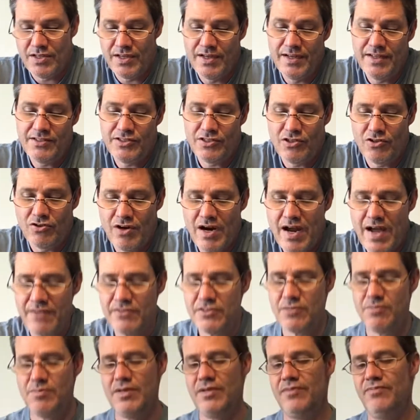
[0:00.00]
And it's a
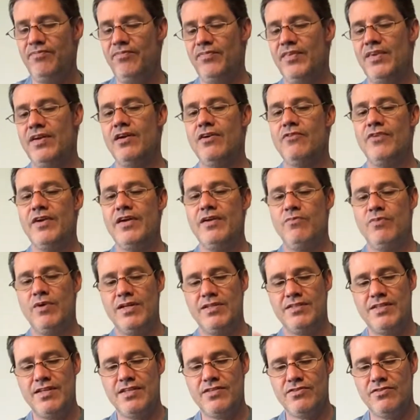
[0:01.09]
Craftsman, and I'll read what it
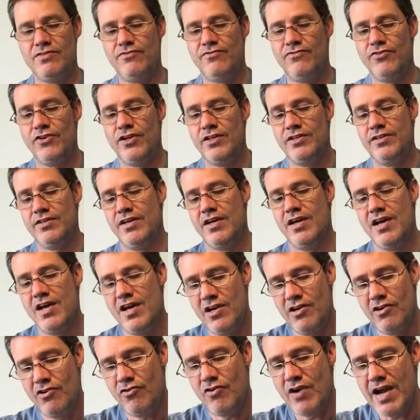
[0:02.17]
says on the front.
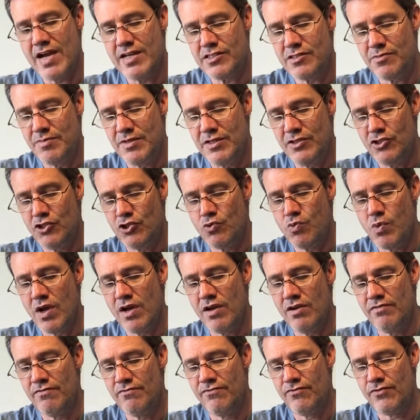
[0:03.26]
Craftsman
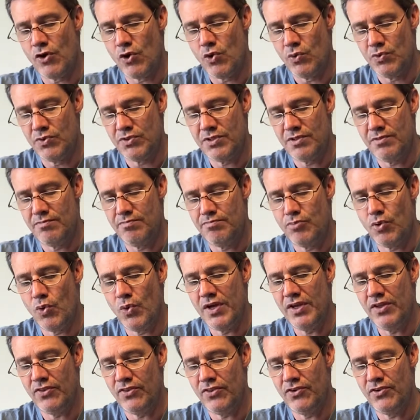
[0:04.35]
12 volt
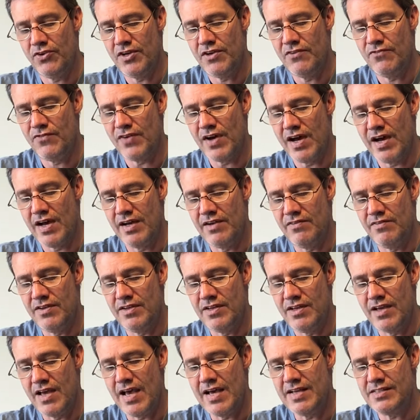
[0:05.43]
0.35
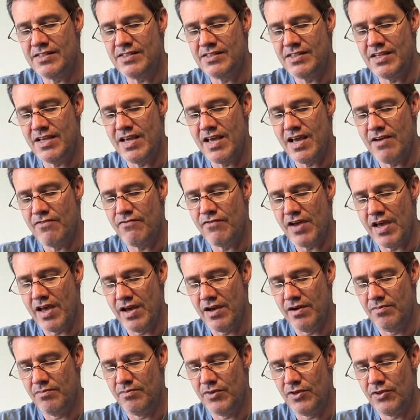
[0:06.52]

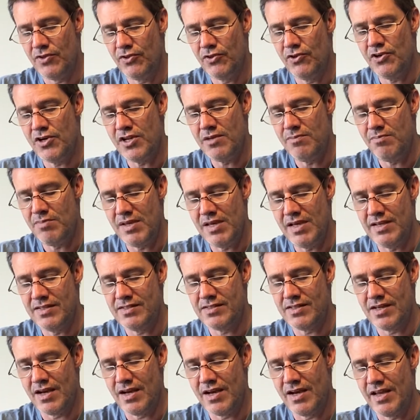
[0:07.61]
SCFM 30
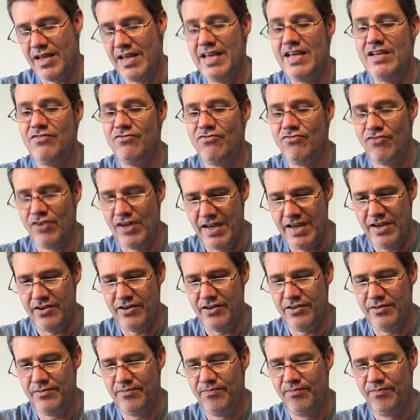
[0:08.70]
PSI inflator.